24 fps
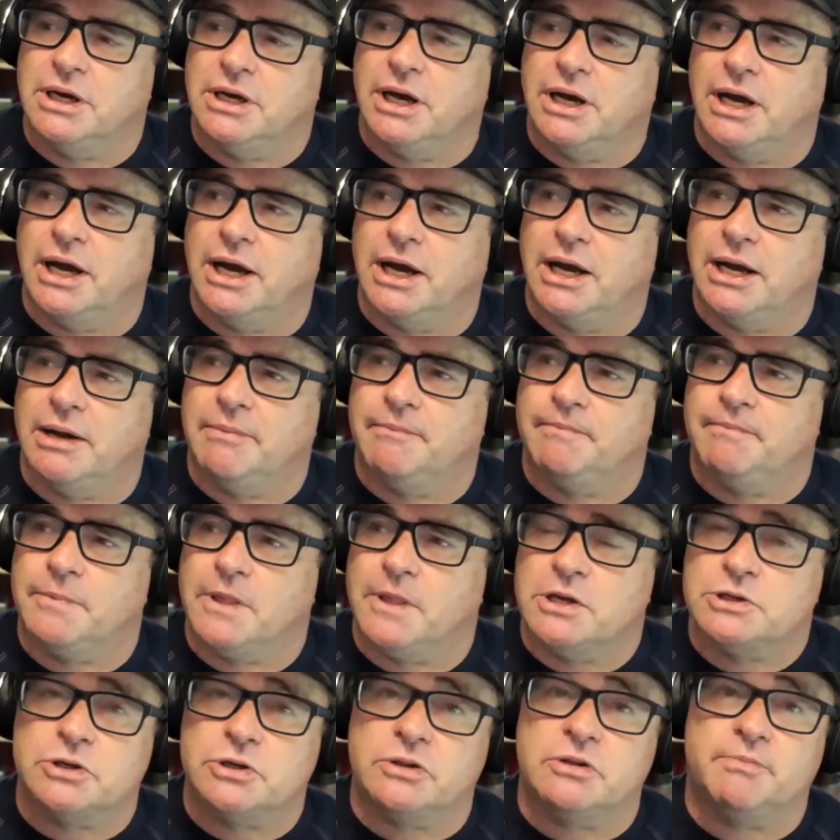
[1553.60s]

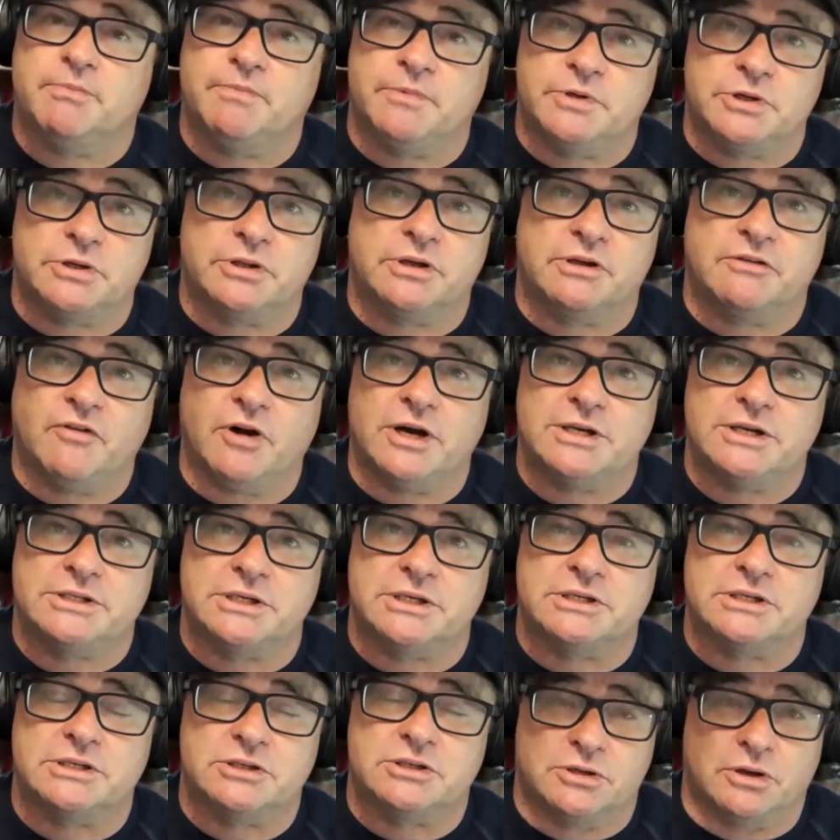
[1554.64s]
So the advice
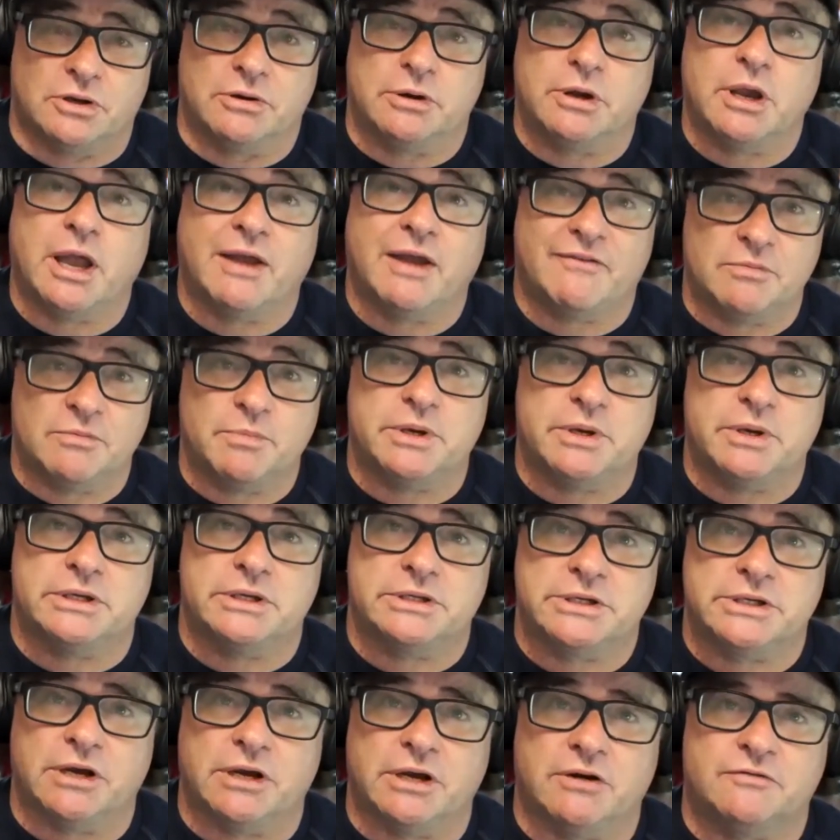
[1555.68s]
is, you know, you have to be
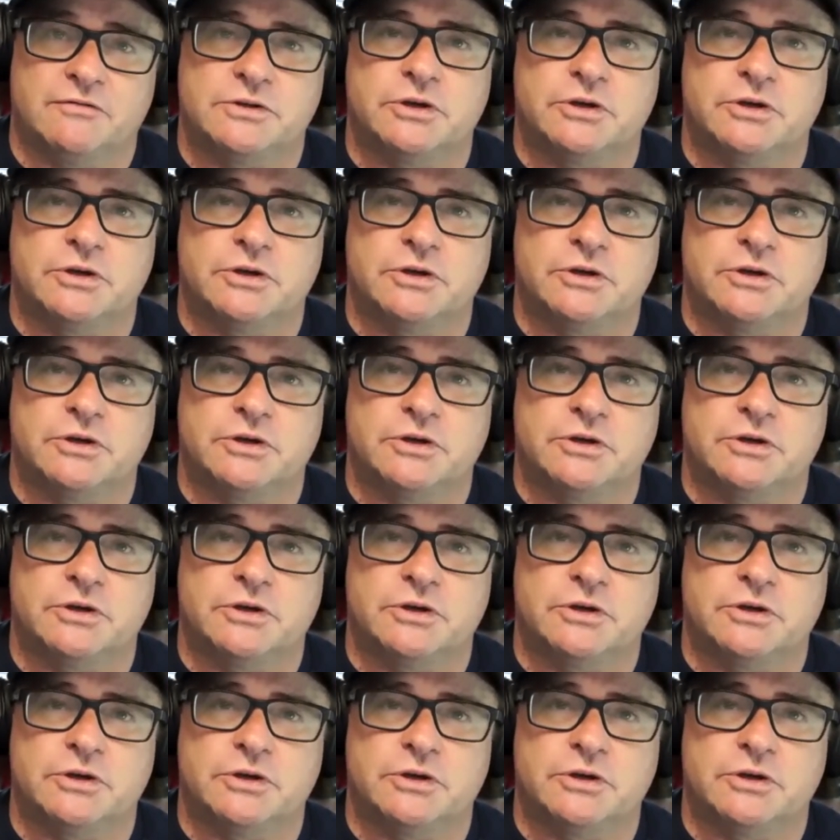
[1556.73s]
yourself.